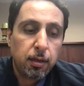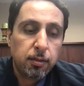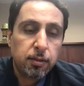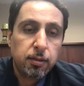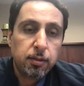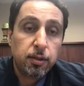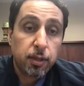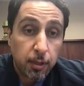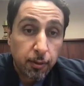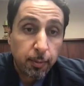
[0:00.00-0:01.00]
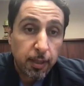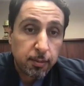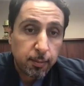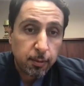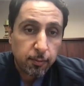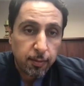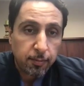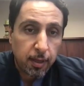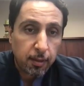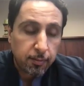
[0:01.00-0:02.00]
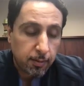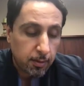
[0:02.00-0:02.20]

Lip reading: surgical replacement of the valve.